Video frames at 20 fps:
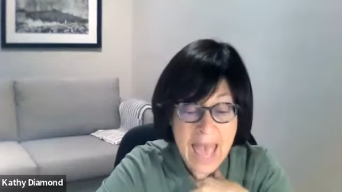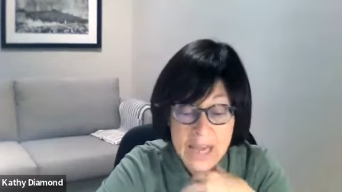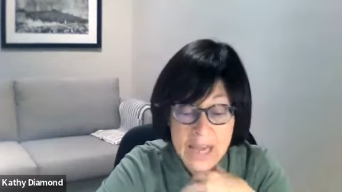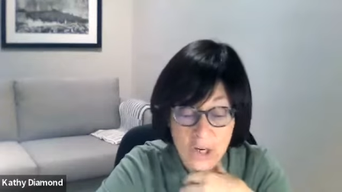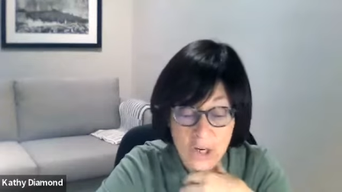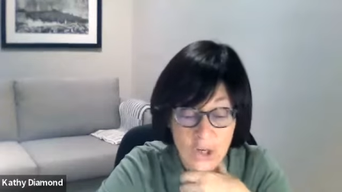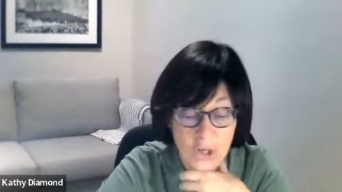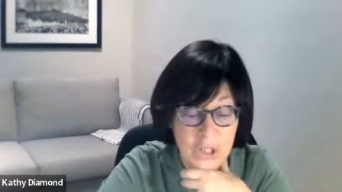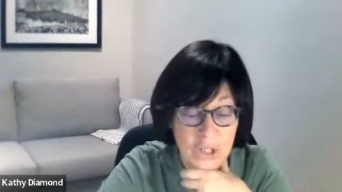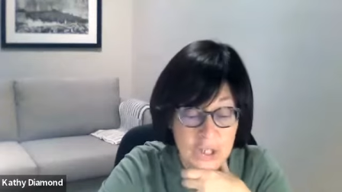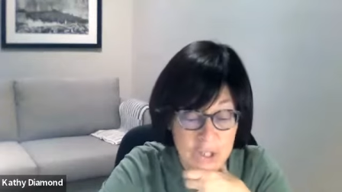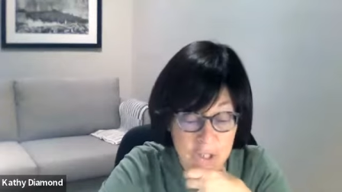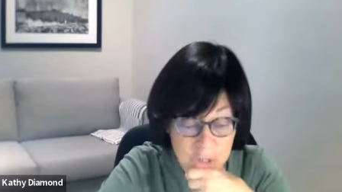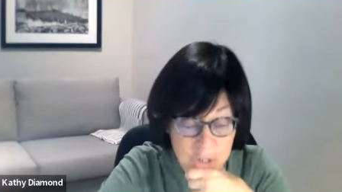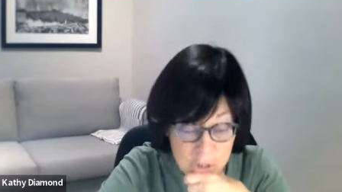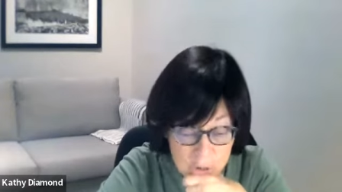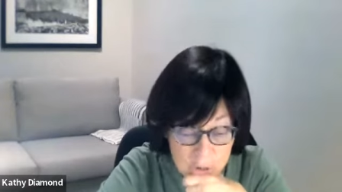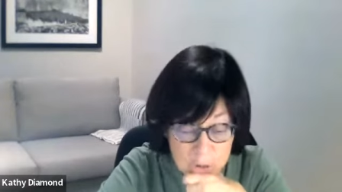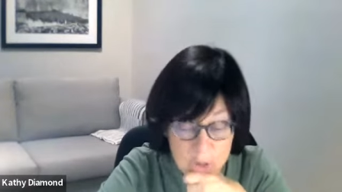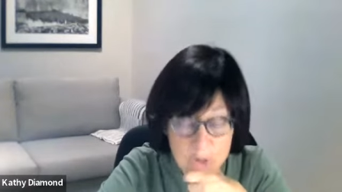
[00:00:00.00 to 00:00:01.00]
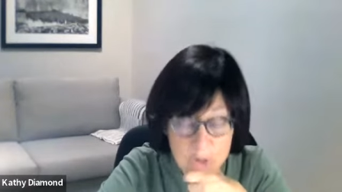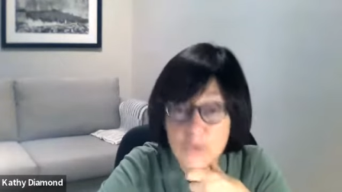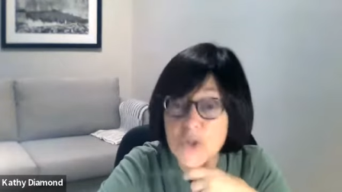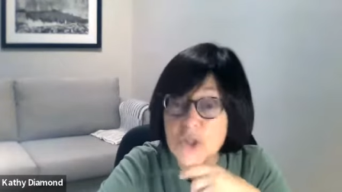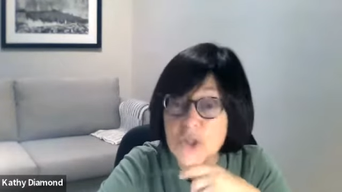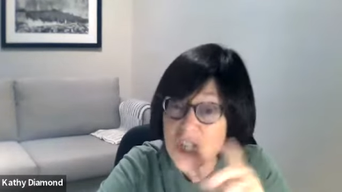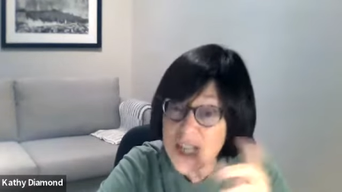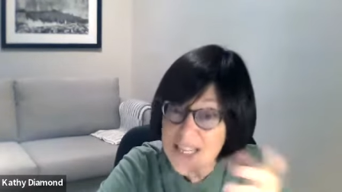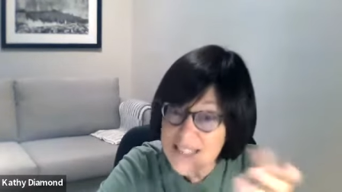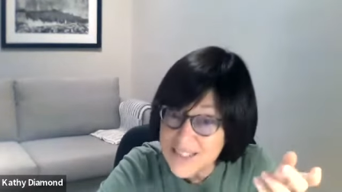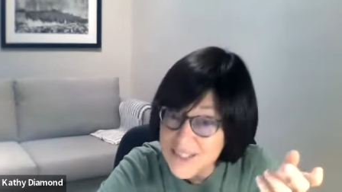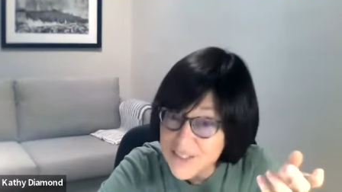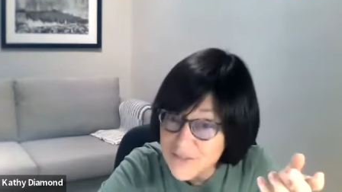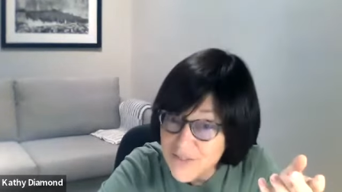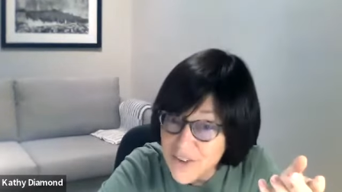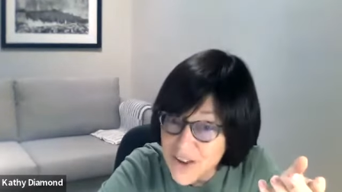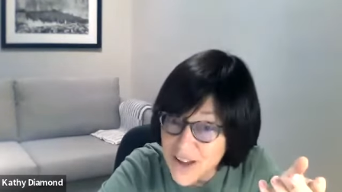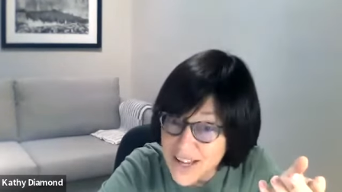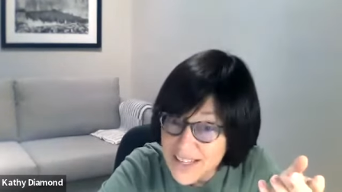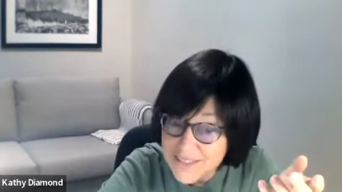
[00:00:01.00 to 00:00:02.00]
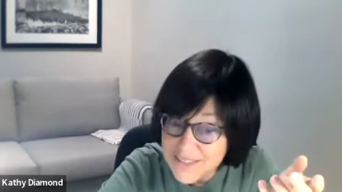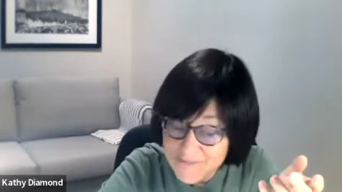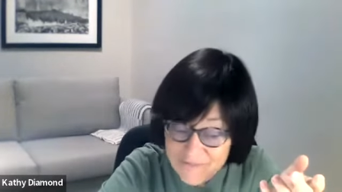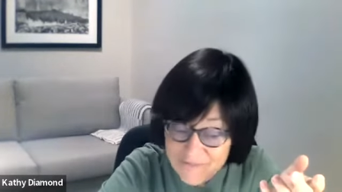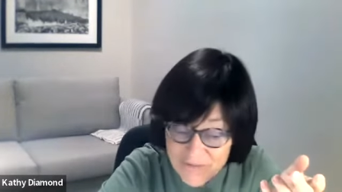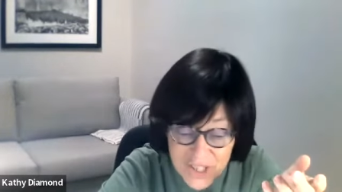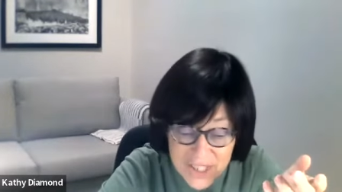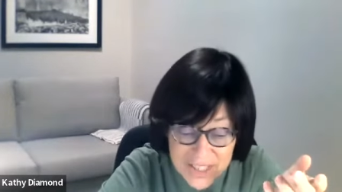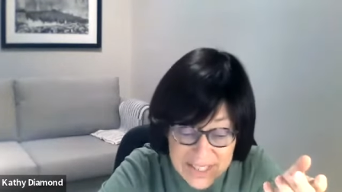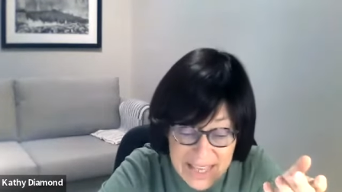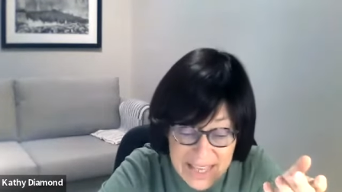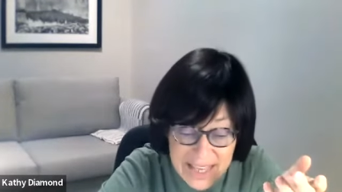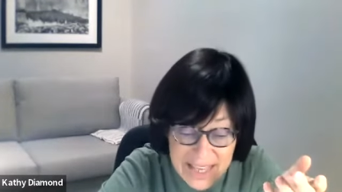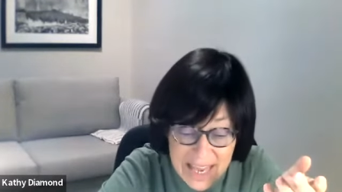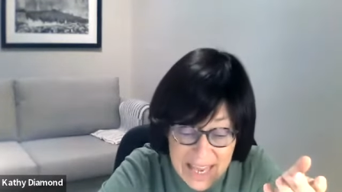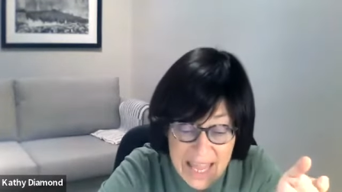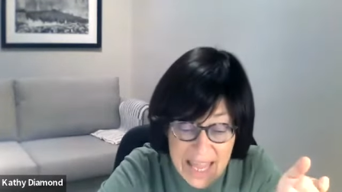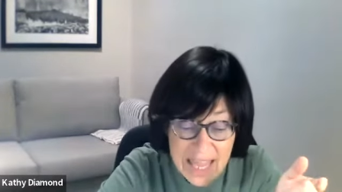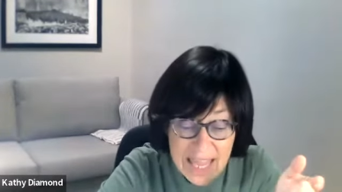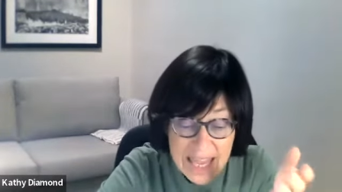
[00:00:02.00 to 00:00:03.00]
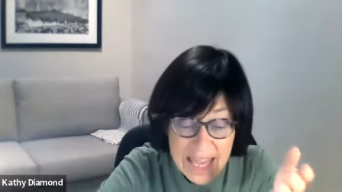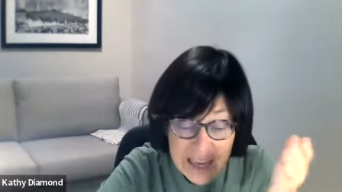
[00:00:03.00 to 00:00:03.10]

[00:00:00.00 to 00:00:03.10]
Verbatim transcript: And her concerns were justified, she said.